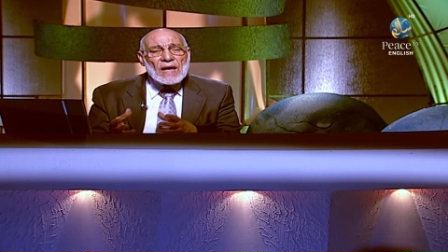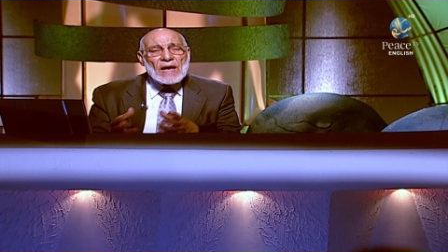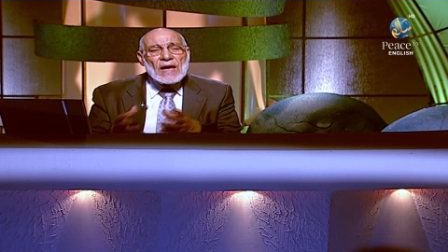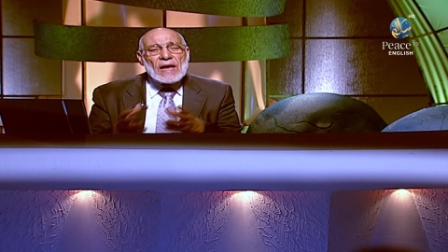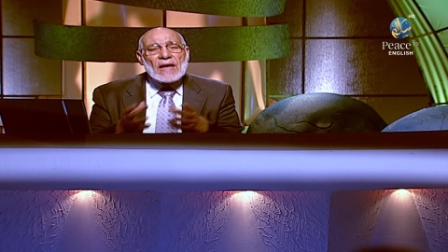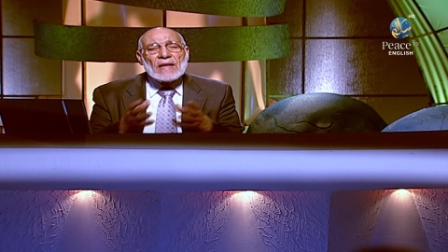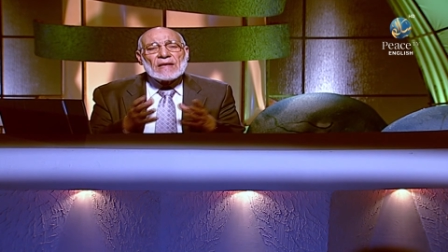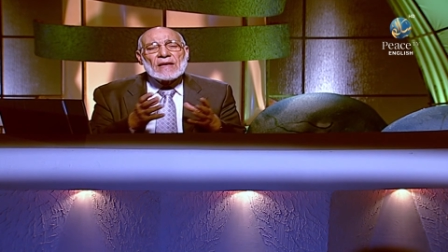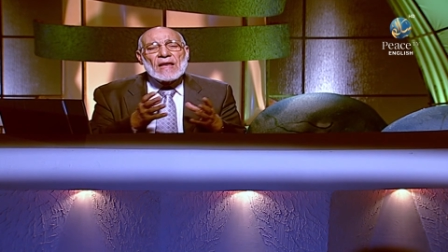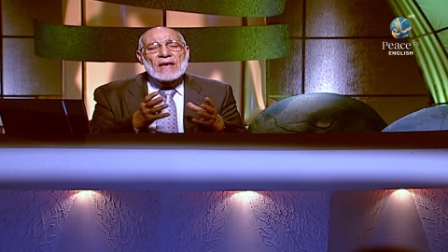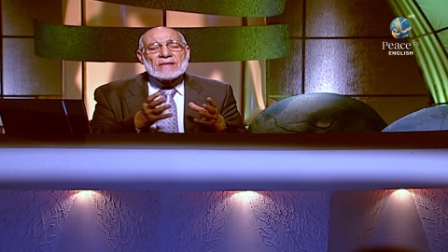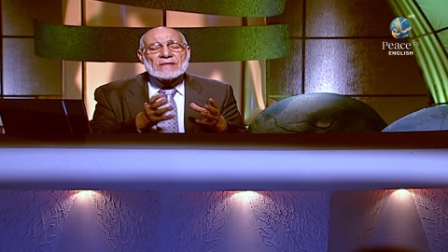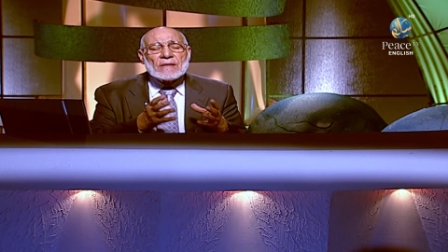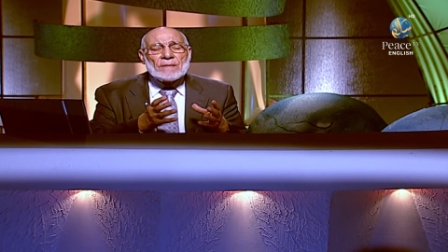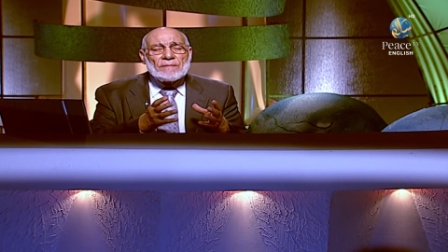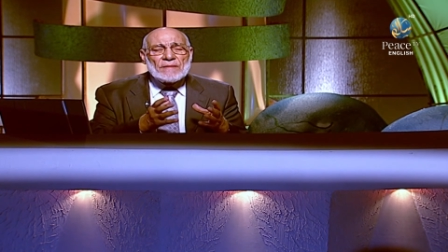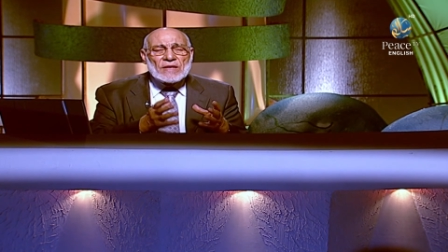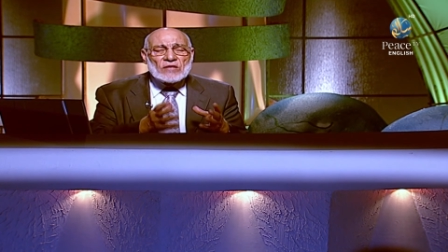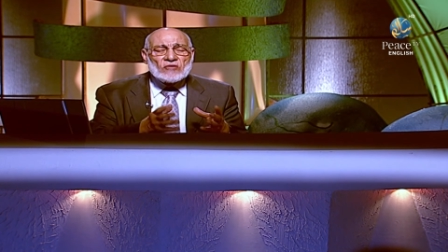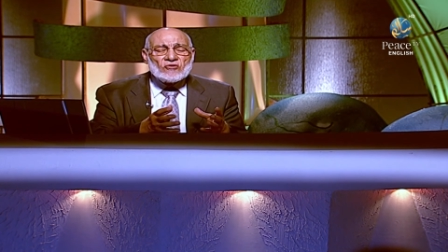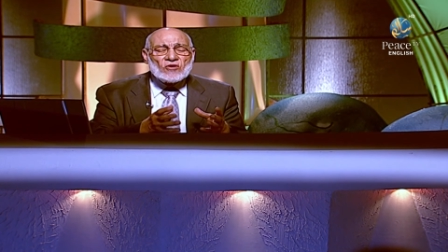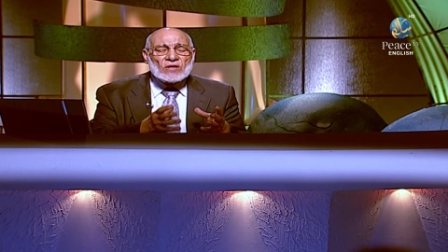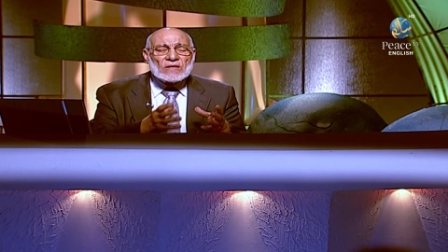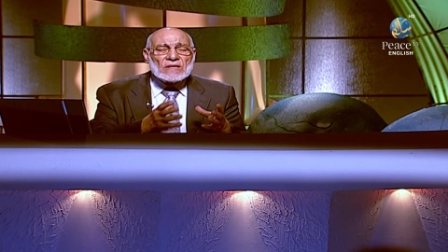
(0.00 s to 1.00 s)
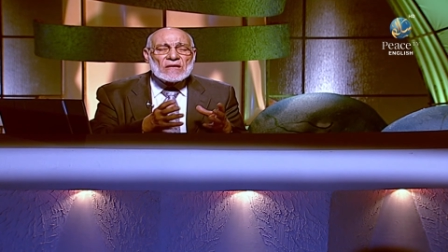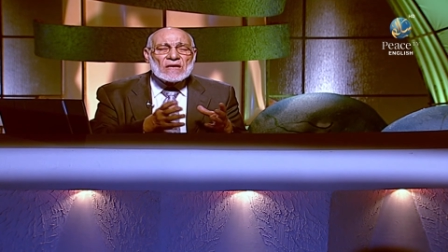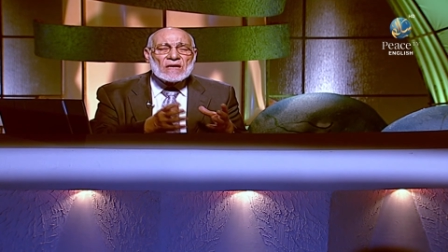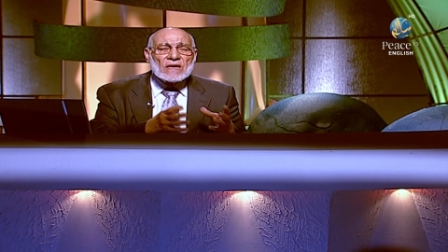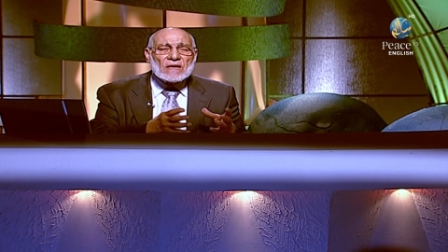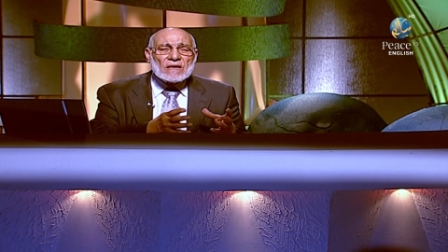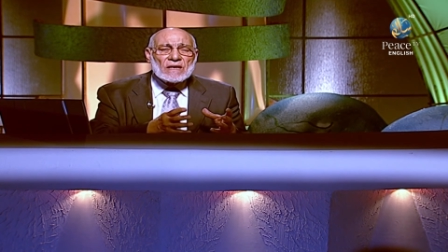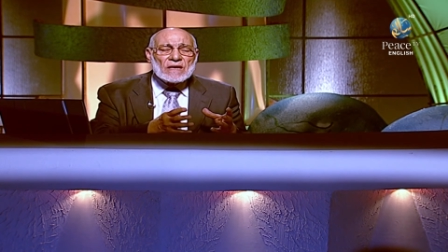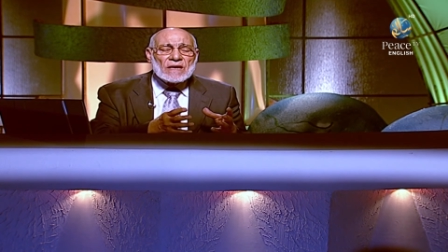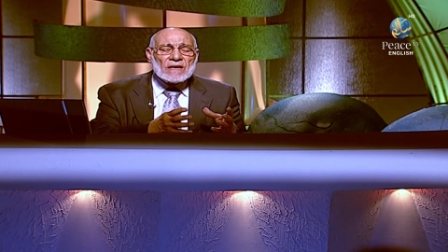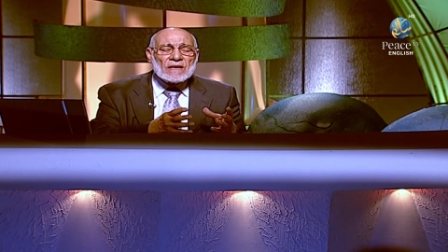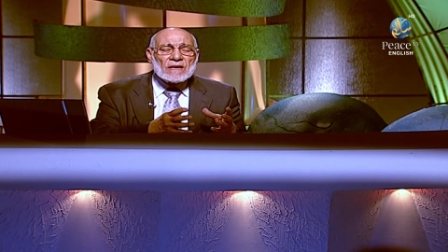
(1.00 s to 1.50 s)
and as I mentioned
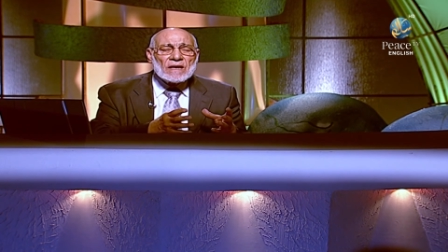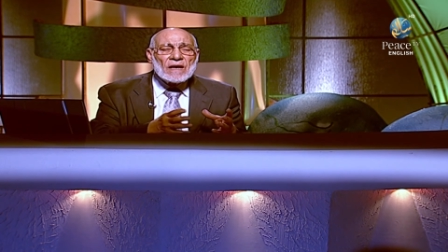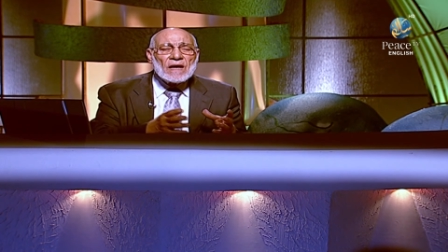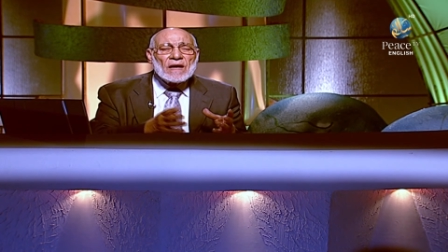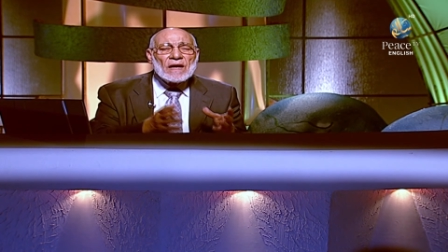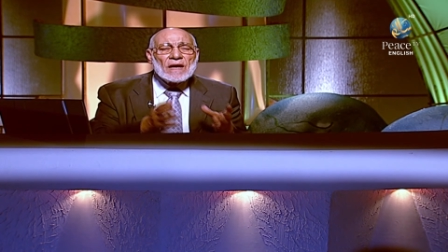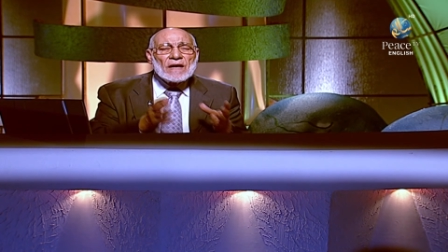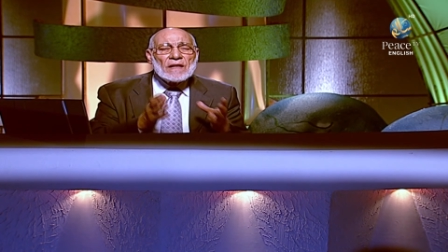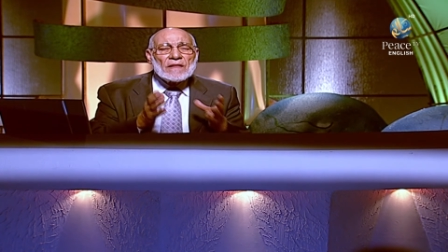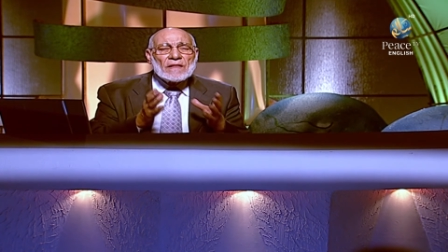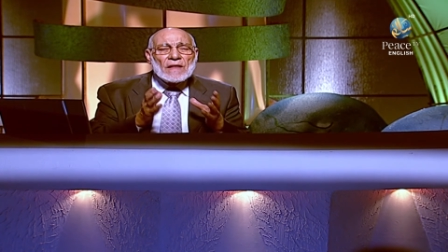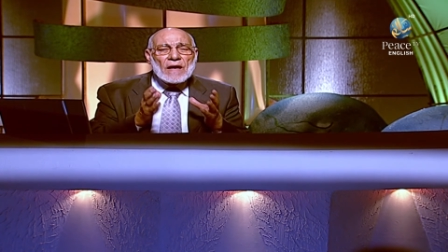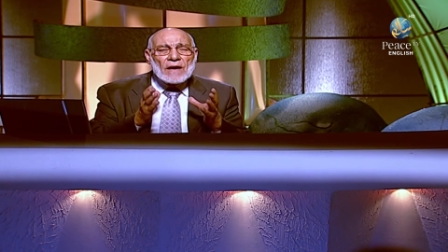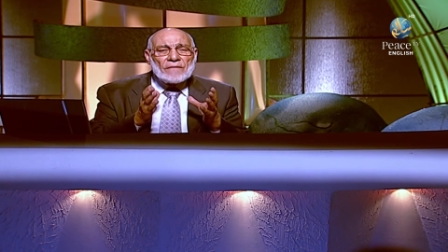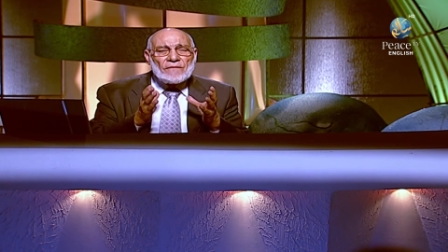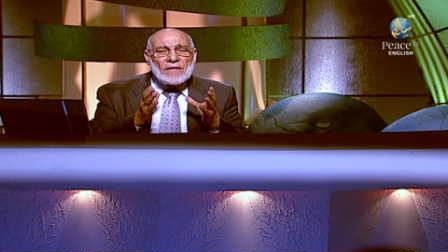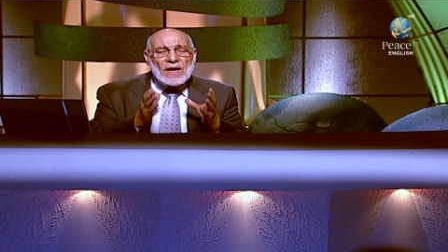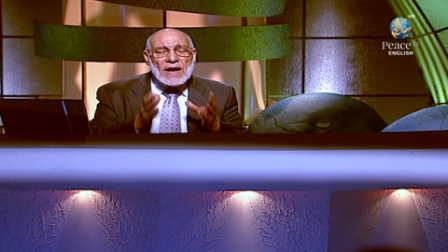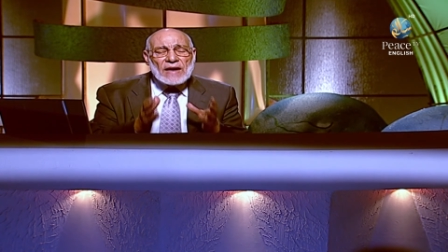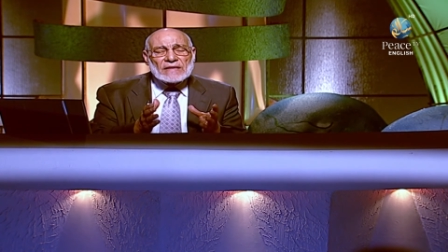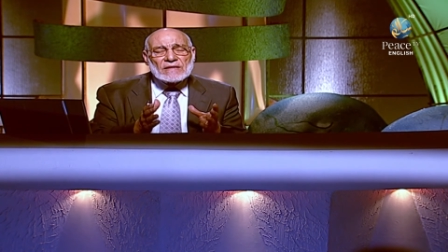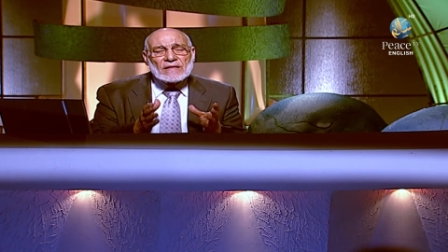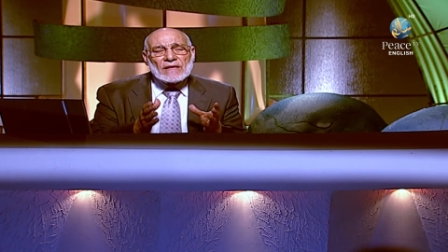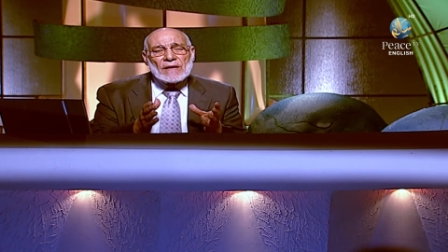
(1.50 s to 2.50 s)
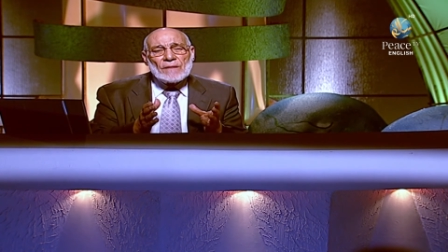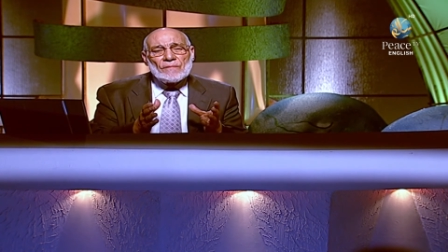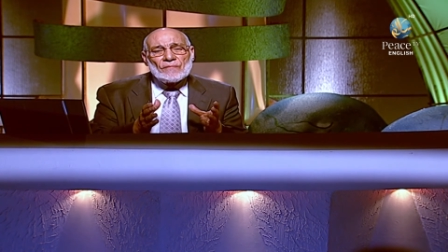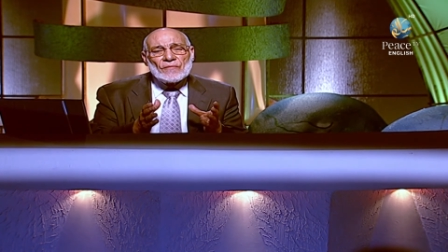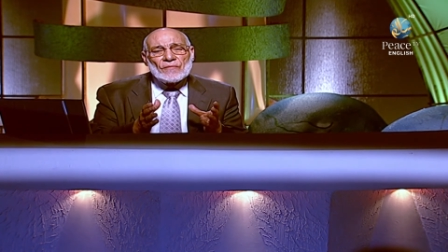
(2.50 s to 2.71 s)
earlier, the fact